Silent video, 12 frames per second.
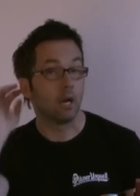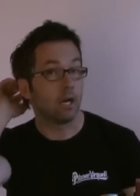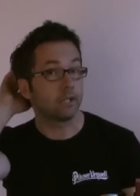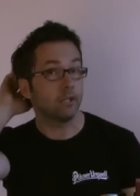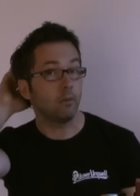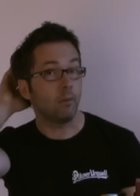
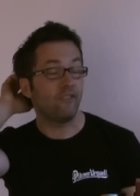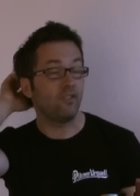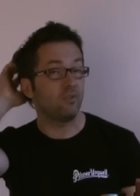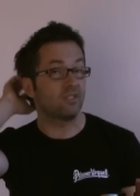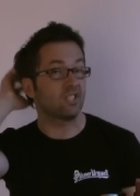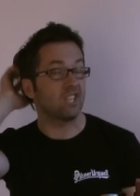I don't know if
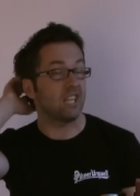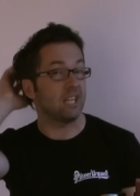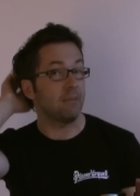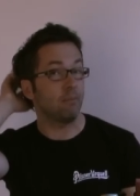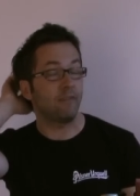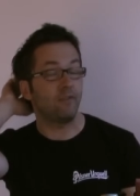you've
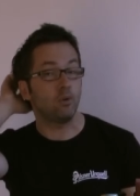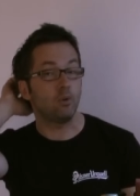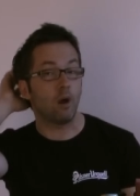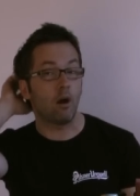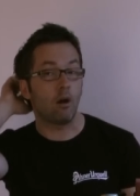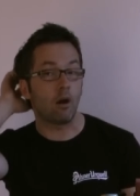seen, but if
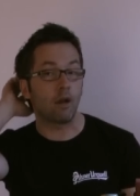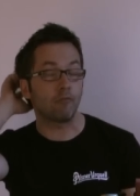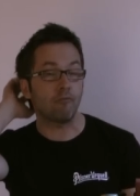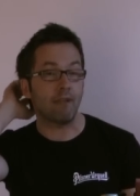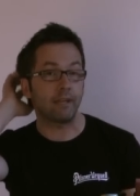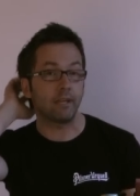you are
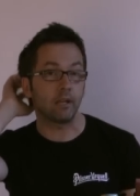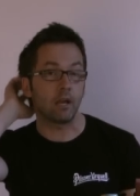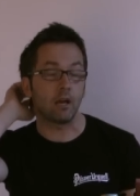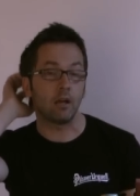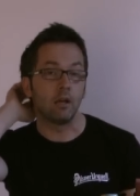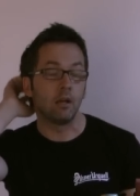a
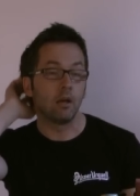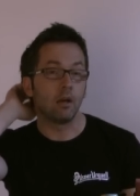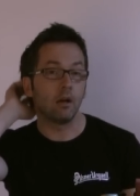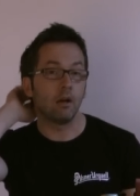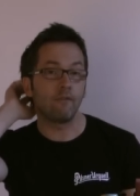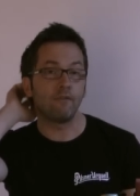regular
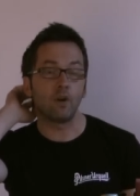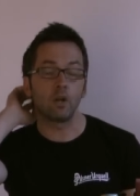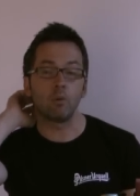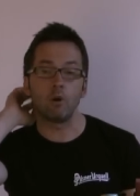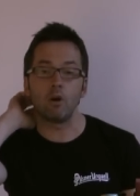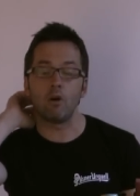uh,
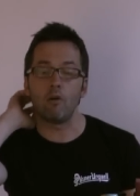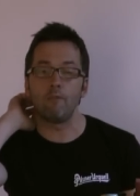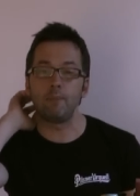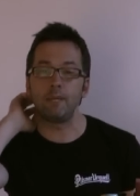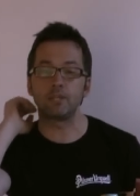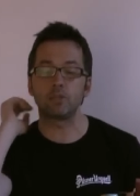follower
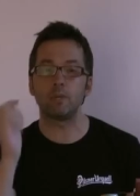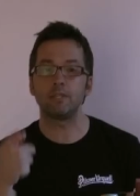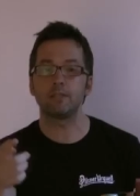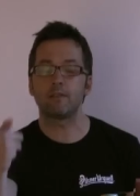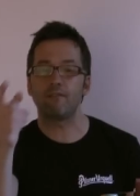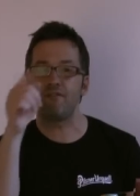of Beer
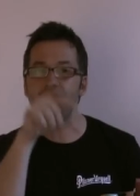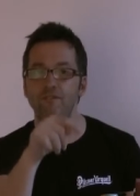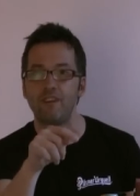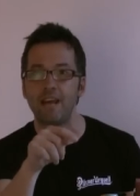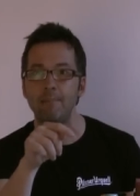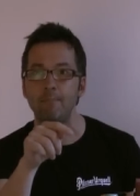Sweden's
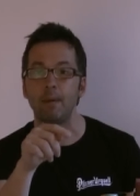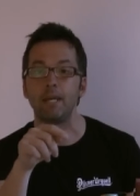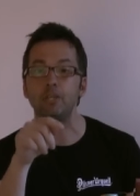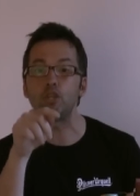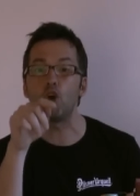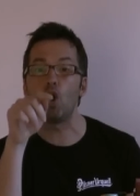fan
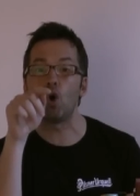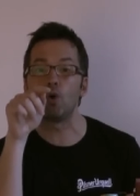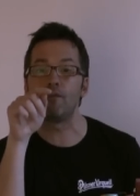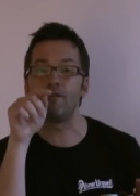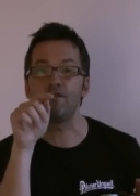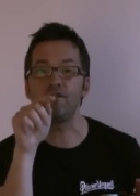page
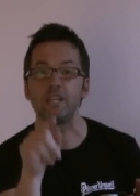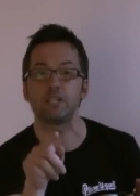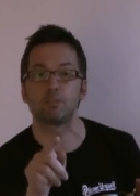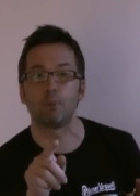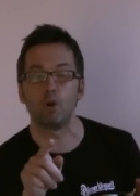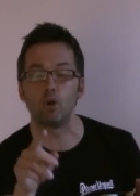on
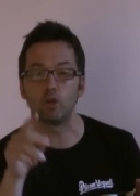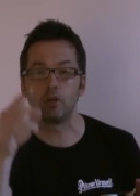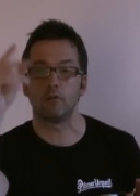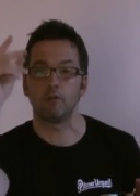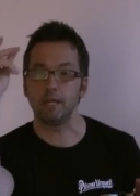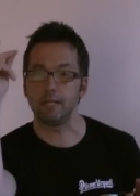Facebook,
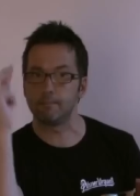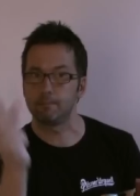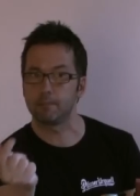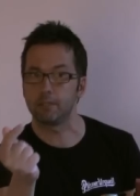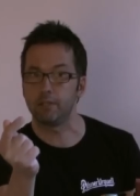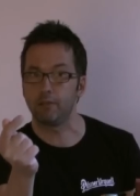all right,
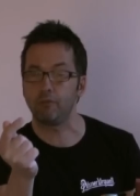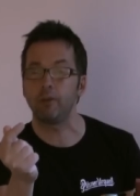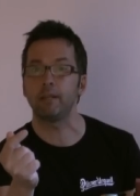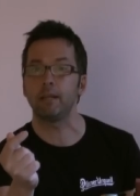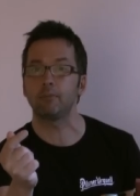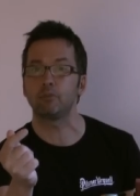can you
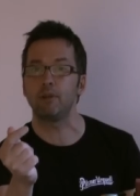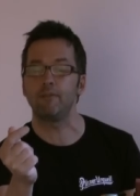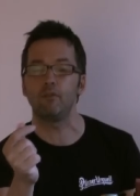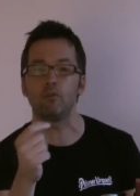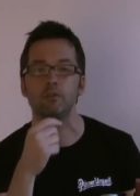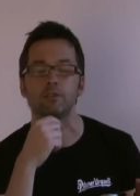throw that up,
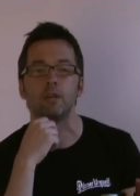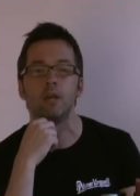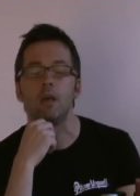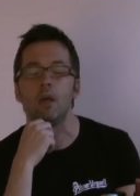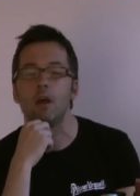Chad, for us?